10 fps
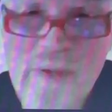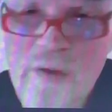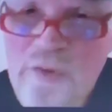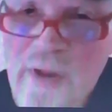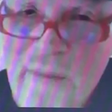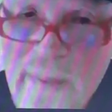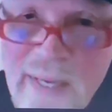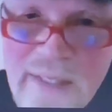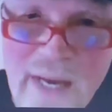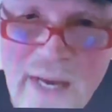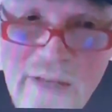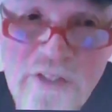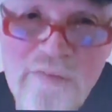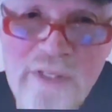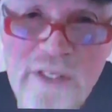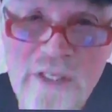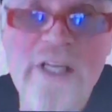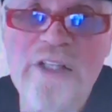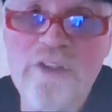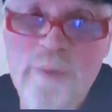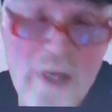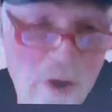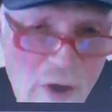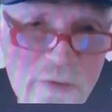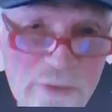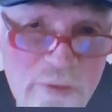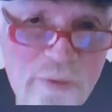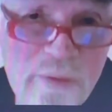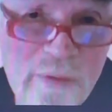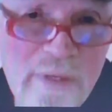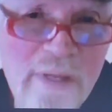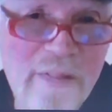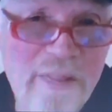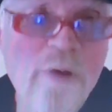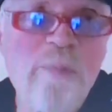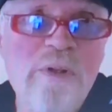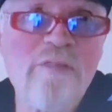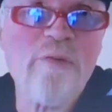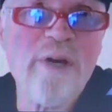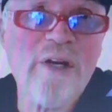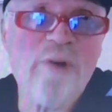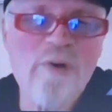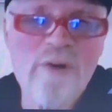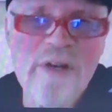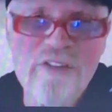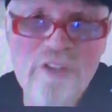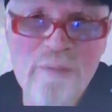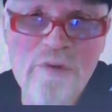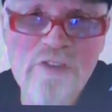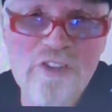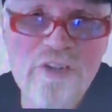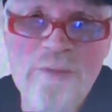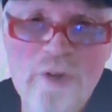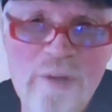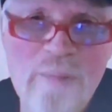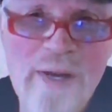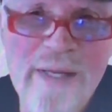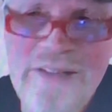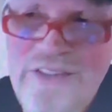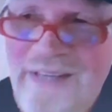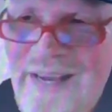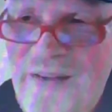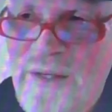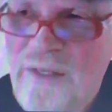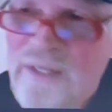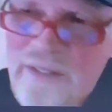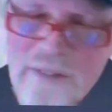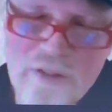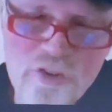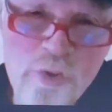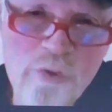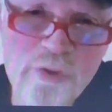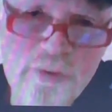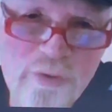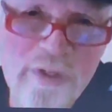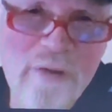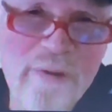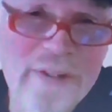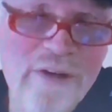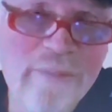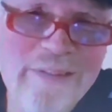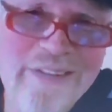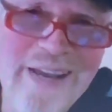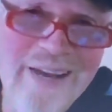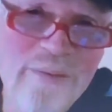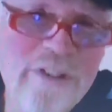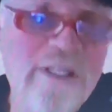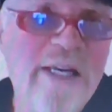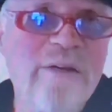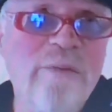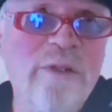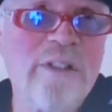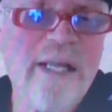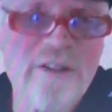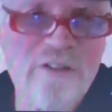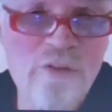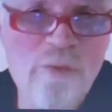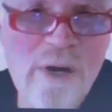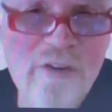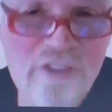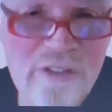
Now, if you have bad guys living in you, and we all do, they'll proliferate, grow, because the immune system took a break and said, okay, the soldiers are there right there, but we're going to take a 2-hour